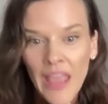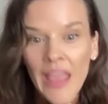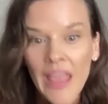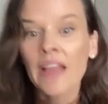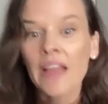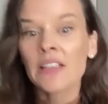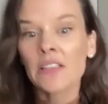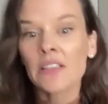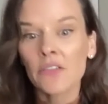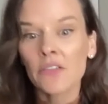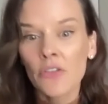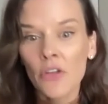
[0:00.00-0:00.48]

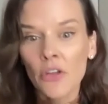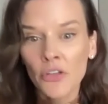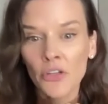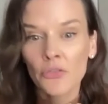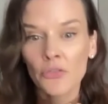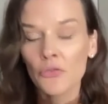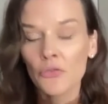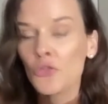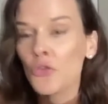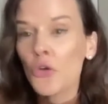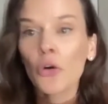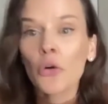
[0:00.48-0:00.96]
And
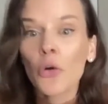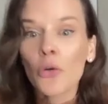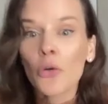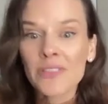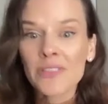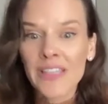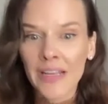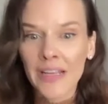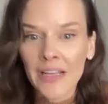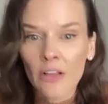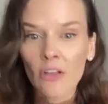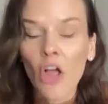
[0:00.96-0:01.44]

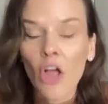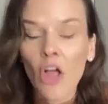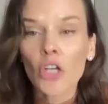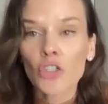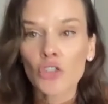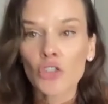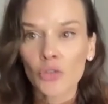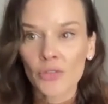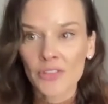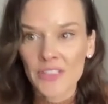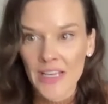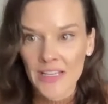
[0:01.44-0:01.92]

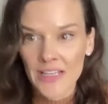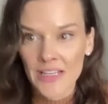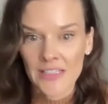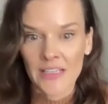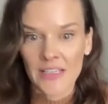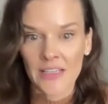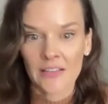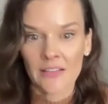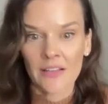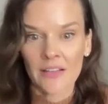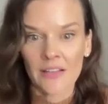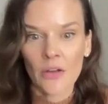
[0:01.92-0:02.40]
neuropsychological
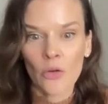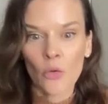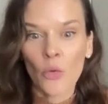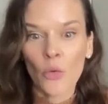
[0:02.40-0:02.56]
testing,